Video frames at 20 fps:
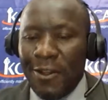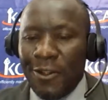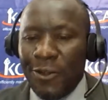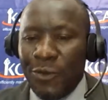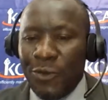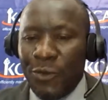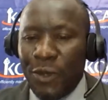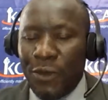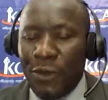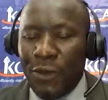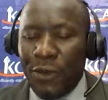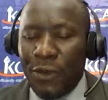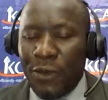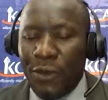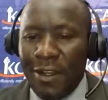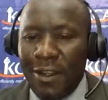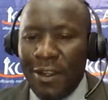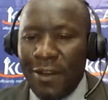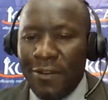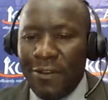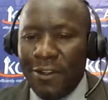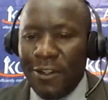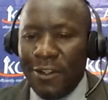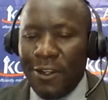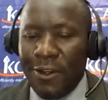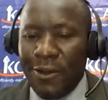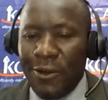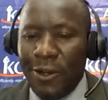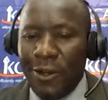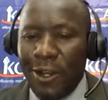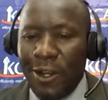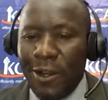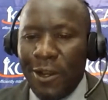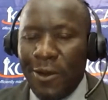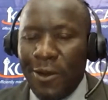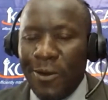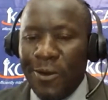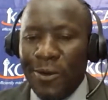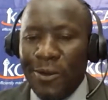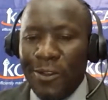we have had FTN all
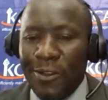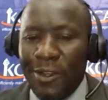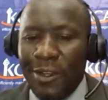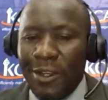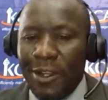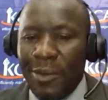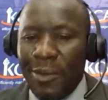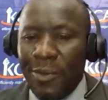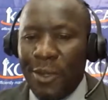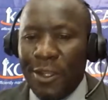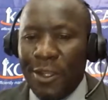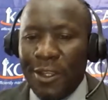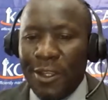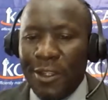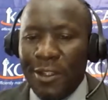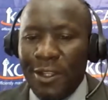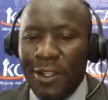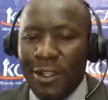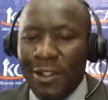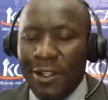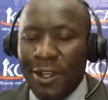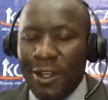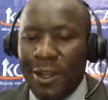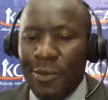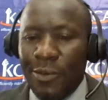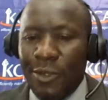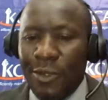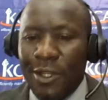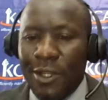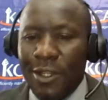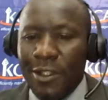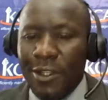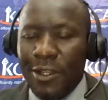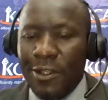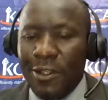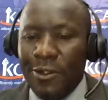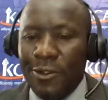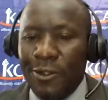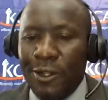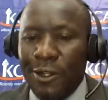along. Then MHS has come in as a
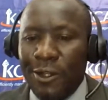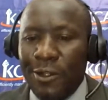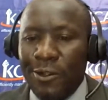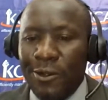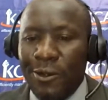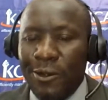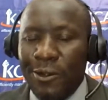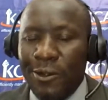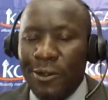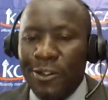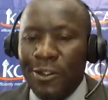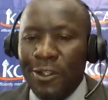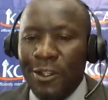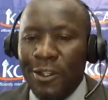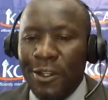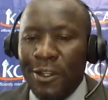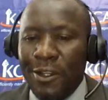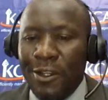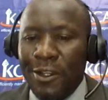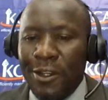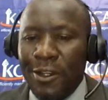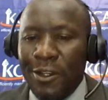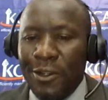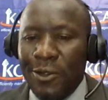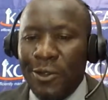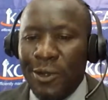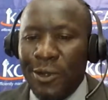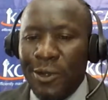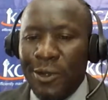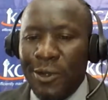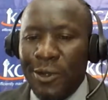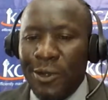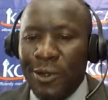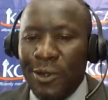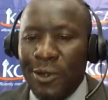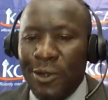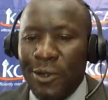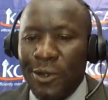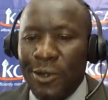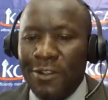new technology to replace
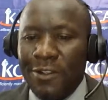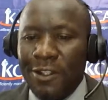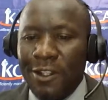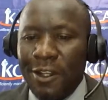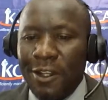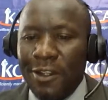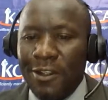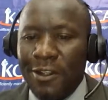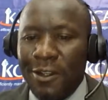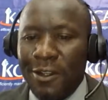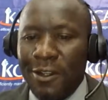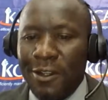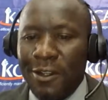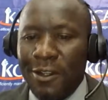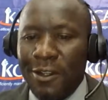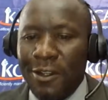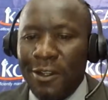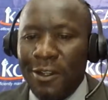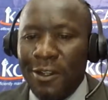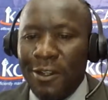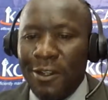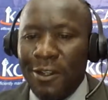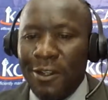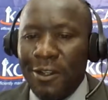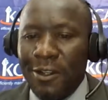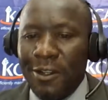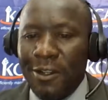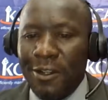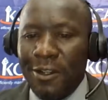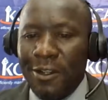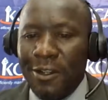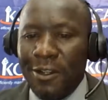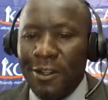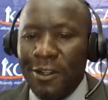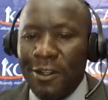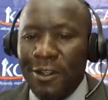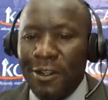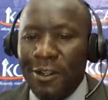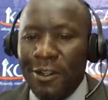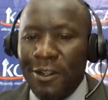FTN. So
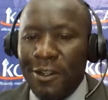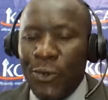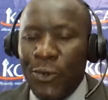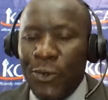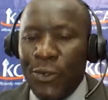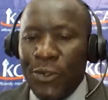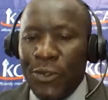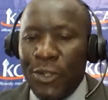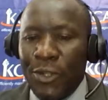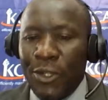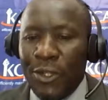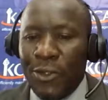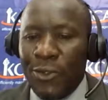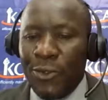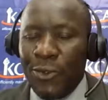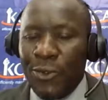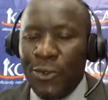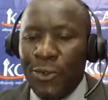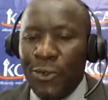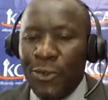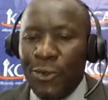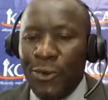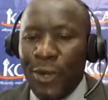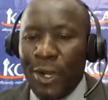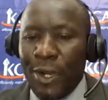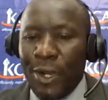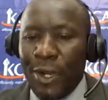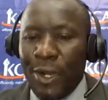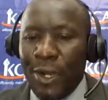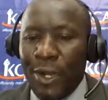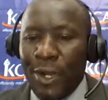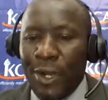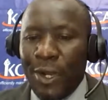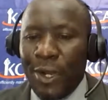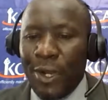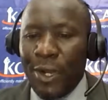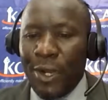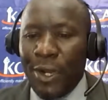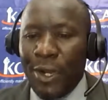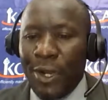the two work
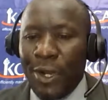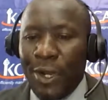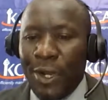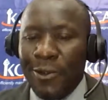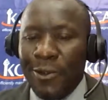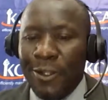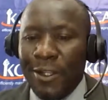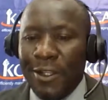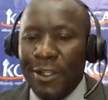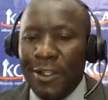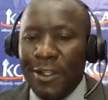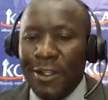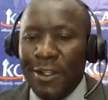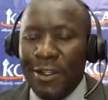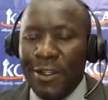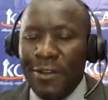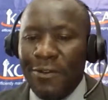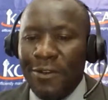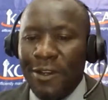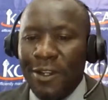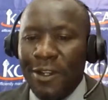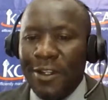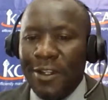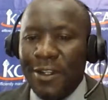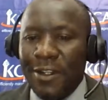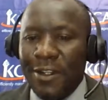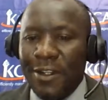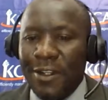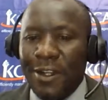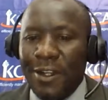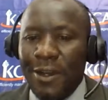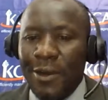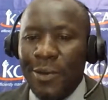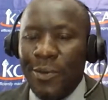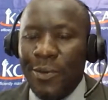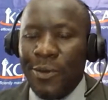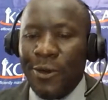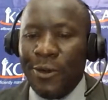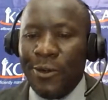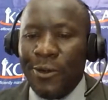using different
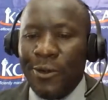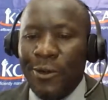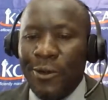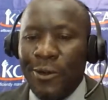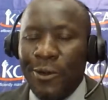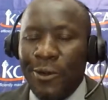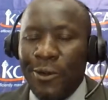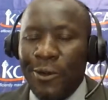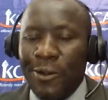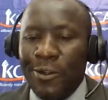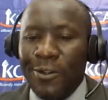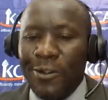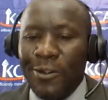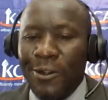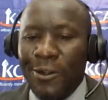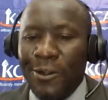protocols.